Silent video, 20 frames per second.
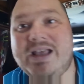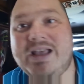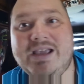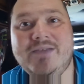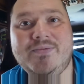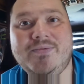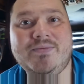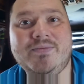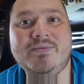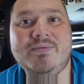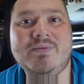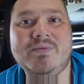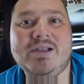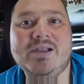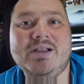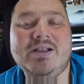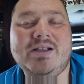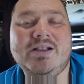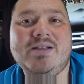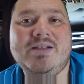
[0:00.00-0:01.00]
life,
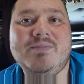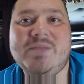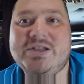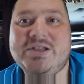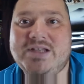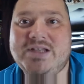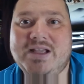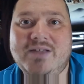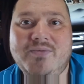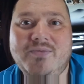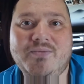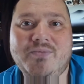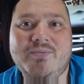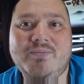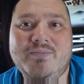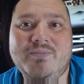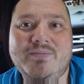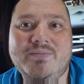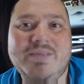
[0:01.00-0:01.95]
myself.